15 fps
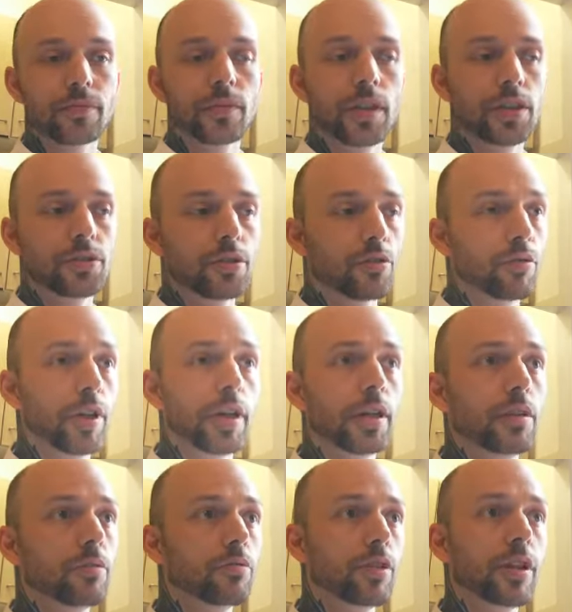He's a
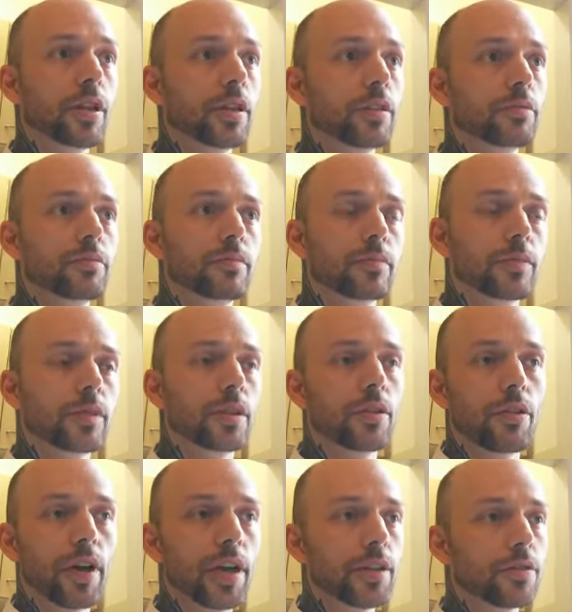really, really
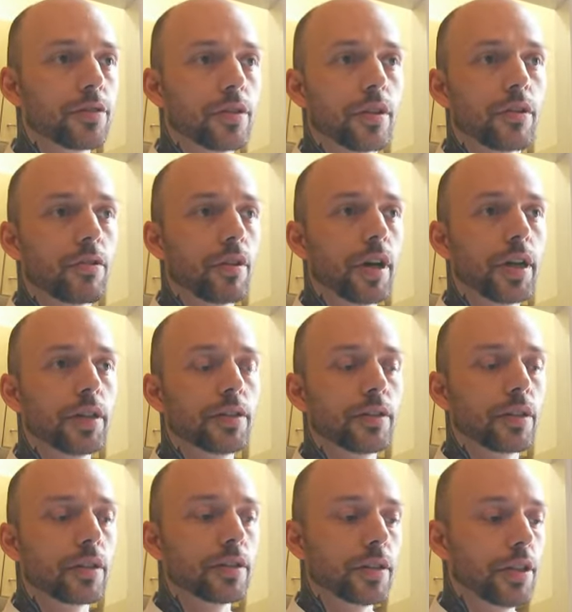great
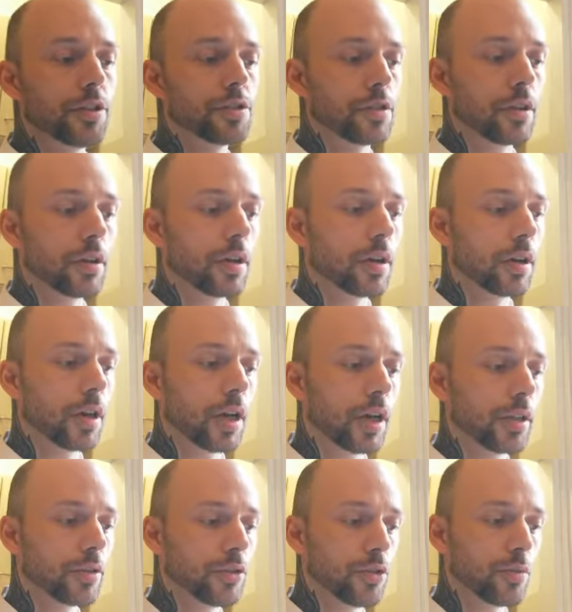teacher
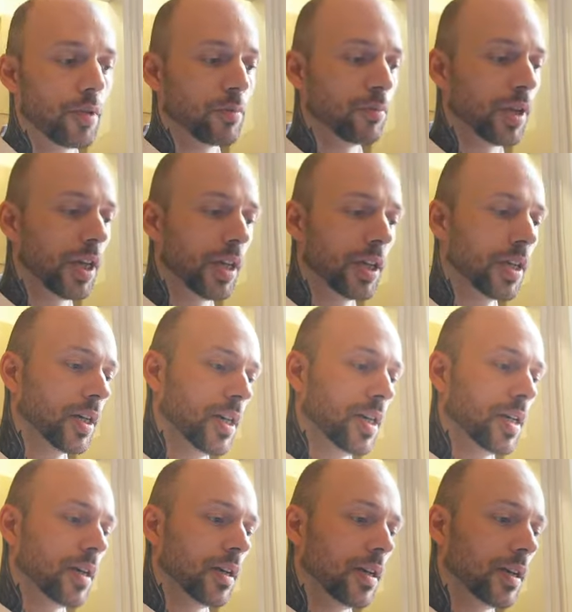and human being.
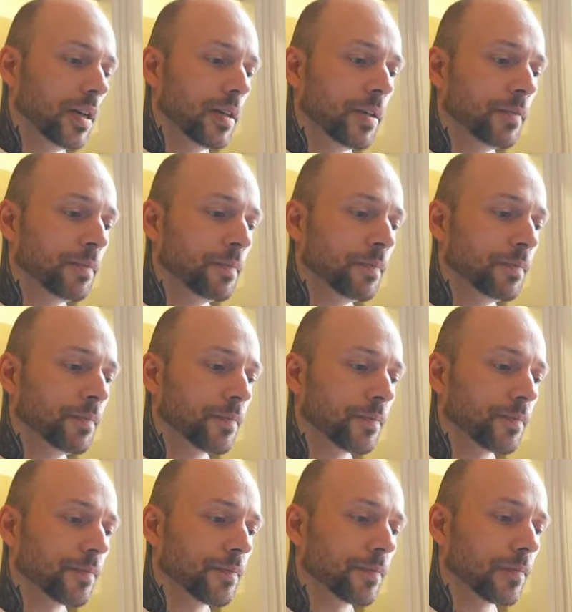I
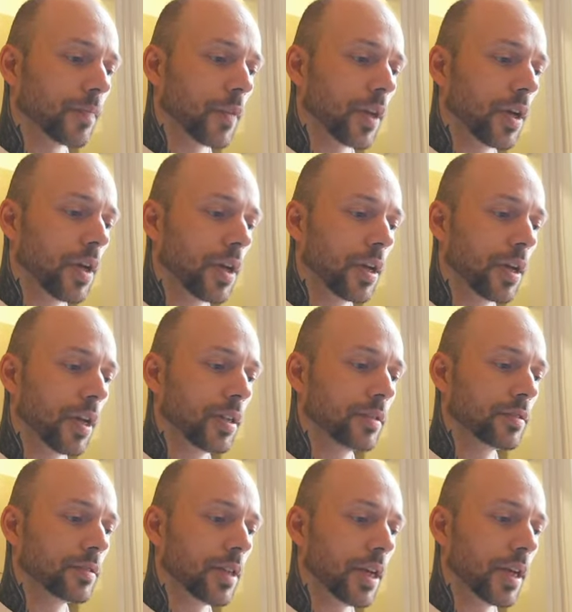
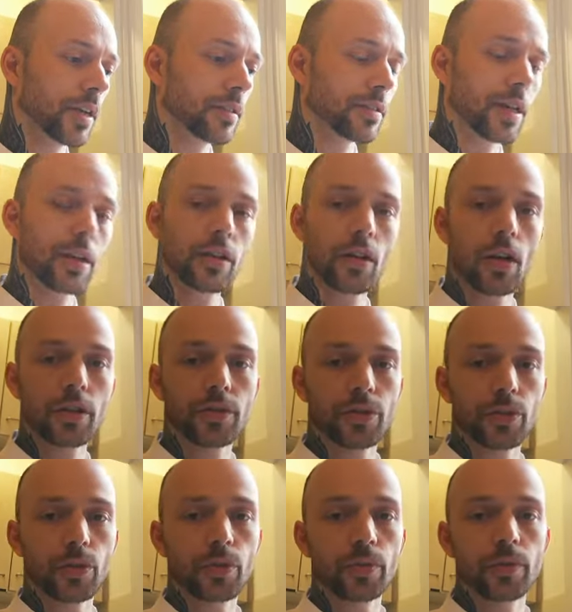can thank a lot
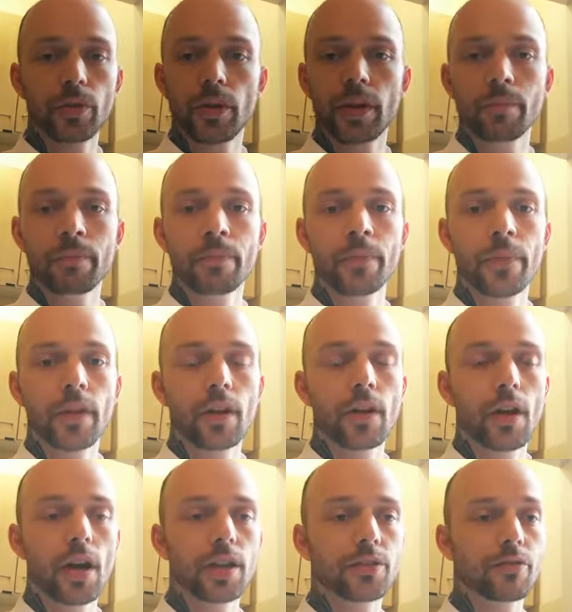to him
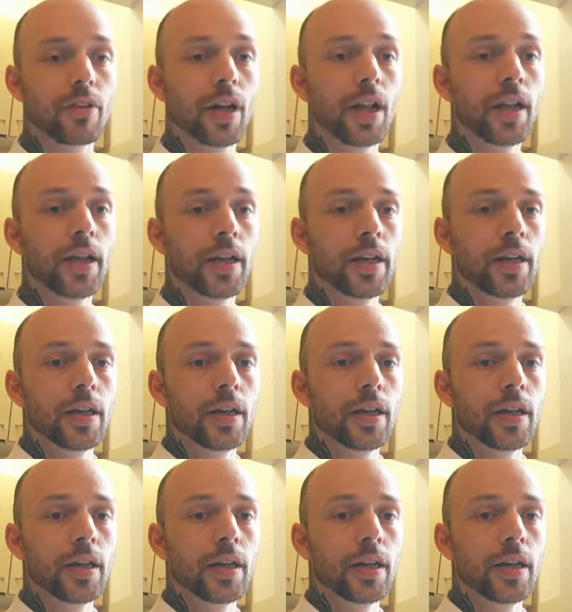as well.